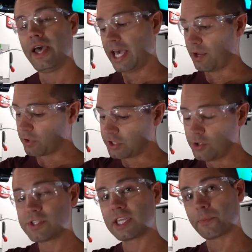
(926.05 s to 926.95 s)
And we're
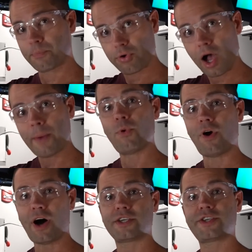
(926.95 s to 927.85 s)
using the prop
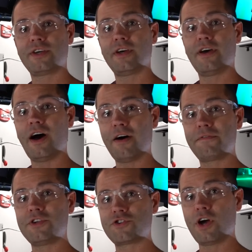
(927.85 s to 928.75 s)
wash of
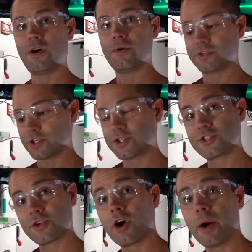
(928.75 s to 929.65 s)
the drone to
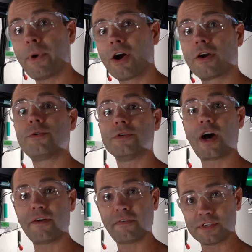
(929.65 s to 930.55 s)
stir up particles
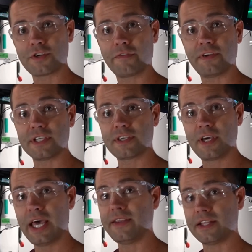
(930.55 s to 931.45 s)
off of a surface
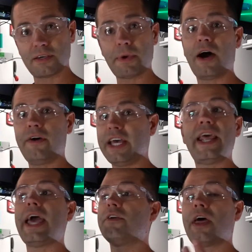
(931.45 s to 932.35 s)
and then somehow
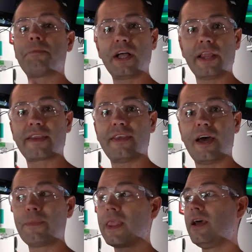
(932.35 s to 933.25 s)
inhale them, collect them.